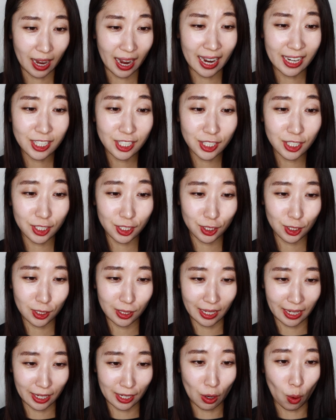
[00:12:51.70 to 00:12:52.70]
I just look
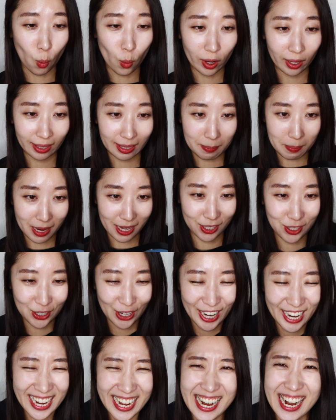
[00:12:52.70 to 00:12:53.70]
like an oily mess
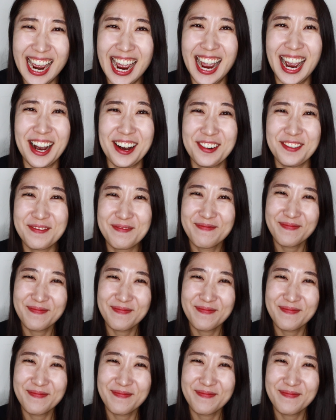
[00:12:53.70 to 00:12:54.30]
right now.